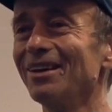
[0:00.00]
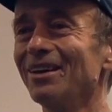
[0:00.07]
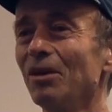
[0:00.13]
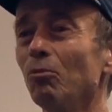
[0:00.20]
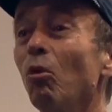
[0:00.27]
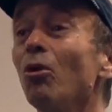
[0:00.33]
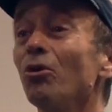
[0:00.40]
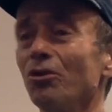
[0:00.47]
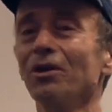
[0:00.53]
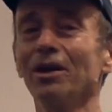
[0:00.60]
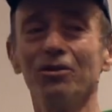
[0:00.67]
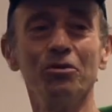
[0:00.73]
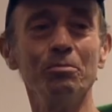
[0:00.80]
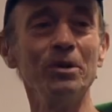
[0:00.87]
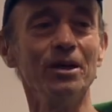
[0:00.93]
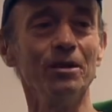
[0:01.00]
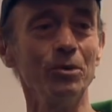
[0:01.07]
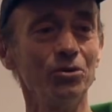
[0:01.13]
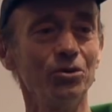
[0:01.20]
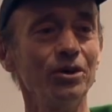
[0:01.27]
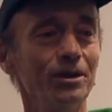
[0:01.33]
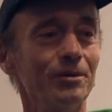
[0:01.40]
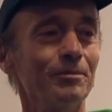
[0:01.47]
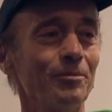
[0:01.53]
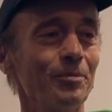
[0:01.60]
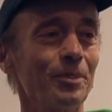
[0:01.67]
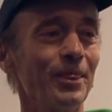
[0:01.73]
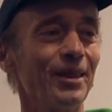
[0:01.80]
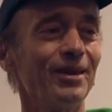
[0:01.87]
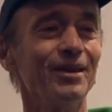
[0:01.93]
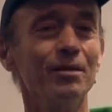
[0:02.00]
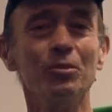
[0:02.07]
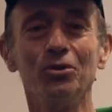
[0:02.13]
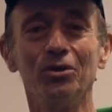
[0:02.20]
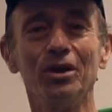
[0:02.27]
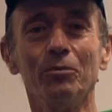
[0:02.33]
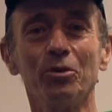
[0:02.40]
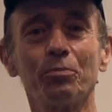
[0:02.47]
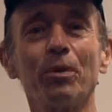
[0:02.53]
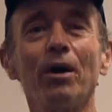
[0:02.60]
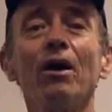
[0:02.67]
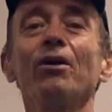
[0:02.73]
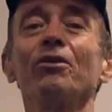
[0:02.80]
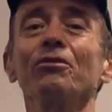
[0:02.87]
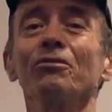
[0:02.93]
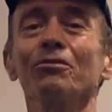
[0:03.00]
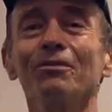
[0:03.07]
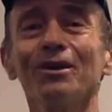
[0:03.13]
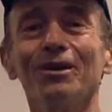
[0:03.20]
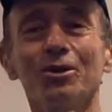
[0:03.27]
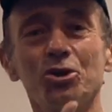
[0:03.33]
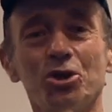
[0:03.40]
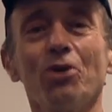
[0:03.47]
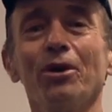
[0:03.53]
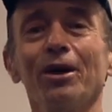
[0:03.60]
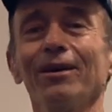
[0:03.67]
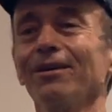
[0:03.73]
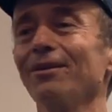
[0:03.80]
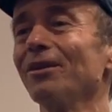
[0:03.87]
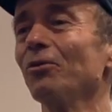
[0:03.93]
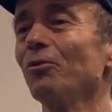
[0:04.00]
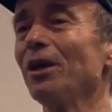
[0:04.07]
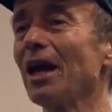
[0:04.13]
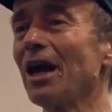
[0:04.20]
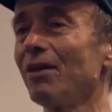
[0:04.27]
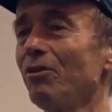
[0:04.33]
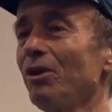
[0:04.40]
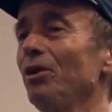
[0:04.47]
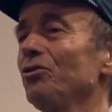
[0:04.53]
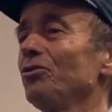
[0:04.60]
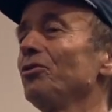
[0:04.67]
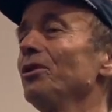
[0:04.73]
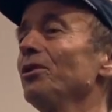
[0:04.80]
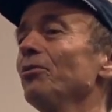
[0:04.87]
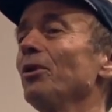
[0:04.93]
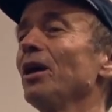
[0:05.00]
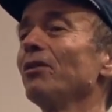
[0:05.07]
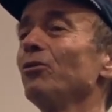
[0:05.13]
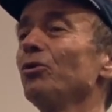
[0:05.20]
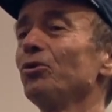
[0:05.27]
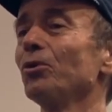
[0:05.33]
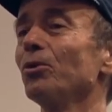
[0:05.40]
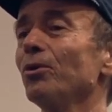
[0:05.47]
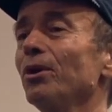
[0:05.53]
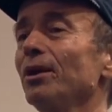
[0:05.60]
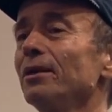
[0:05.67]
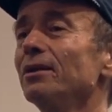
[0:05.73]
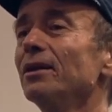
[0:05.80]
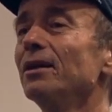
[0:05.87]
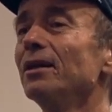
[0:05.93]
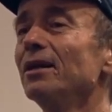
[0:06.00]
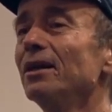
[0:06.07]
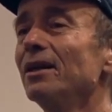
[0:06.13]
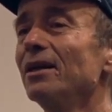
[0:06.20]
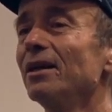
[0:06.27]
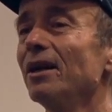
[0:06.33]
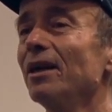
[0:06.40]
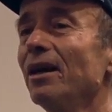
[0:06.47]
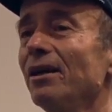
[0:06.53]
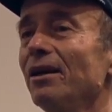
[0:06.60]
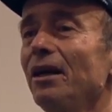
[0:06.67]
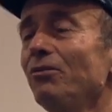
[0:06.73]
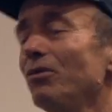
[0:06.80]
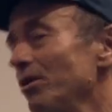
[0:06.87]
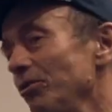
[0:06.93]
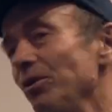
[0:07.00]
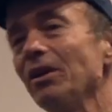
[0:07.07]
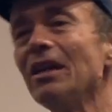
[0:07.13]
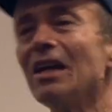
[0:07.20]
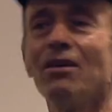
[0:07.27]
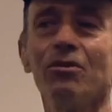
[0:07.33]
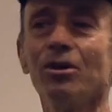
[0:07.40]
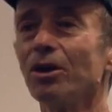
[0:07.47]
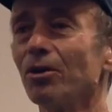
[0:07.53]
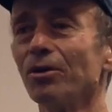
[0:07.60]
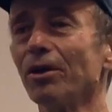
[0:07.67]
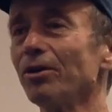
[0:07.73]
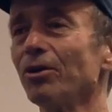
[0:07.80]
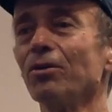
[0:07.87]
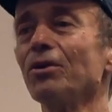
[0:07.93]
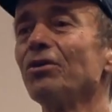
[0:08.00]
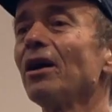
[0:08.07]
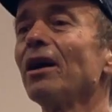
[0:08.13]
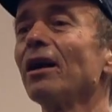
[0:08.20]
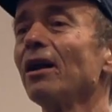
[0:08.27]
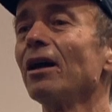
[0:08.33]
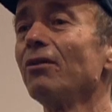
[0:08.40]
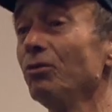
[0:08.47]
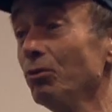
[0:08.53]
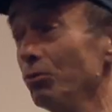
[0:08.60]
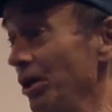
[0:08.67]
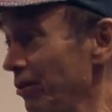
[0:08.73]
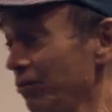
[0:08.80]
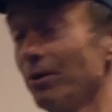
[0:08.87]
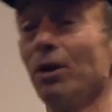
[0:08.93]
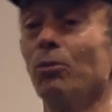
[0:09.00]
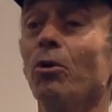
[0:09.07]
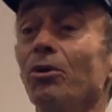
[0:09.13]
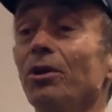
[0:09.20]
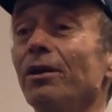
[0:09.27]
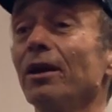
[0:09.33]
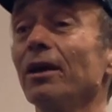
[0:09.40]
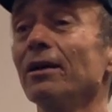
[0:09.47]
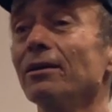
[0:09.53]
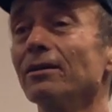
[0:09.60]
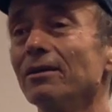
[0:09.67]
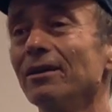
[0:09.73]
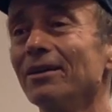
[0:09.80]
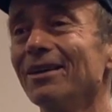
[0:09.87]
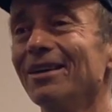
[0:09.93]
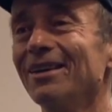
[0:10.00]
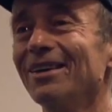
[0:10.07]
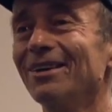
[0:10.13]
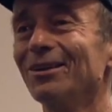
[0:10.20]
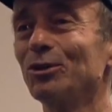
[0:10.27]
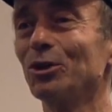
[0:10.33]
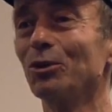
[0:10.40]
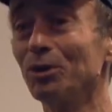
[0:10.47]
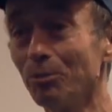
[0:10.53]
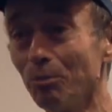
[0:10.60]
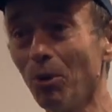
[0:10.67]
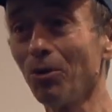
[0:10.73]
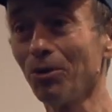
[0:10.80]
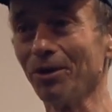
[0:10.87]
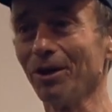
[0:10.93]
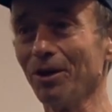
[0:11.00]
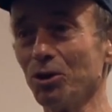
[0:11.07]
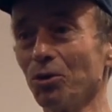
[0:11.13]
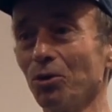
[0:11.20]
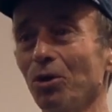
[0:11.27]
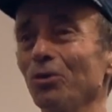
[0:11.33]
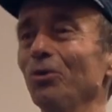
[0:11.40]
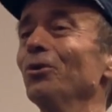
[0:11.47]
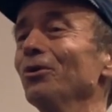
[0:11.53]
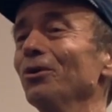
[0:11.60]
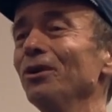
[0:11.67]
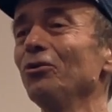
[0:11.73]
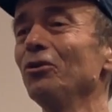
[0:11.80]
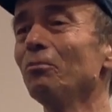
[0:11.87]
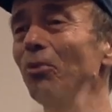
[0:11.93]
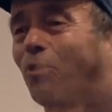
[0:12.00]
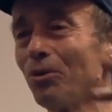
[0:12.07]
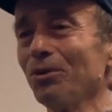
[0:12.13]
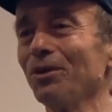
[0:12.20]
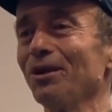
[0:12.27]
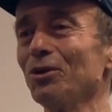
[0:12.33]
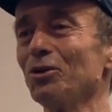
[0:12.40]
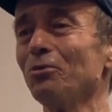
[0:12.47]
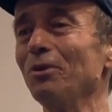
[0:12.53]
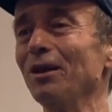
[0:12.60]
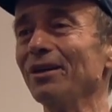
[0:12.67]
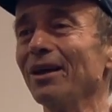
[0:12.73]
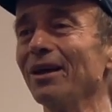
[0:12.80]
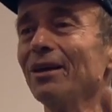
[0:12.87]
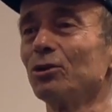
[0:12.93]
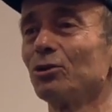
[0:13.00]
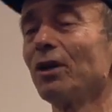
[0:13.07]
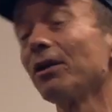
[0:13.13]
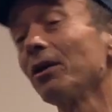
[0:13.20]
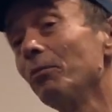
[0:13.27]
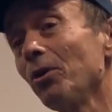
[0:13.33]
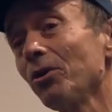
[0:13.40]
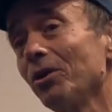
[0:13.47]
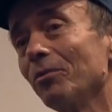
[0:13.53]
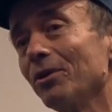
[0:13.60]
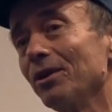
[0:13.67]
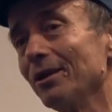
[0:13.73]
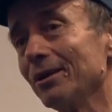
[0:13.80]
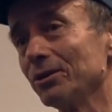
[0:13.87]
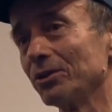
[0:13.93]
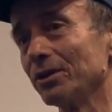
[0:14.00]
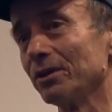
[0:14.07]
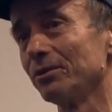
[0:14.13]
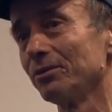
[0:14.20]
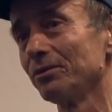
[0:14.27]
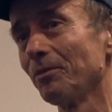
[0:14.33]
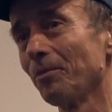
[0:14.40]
They want there to be a museum. The museum is part of showing that we have a history, that we have a story. Even if you never go there in your entire life, you definitely want it there. So it's important that it should look good. It's important that it should be there. It's like a monument in itself.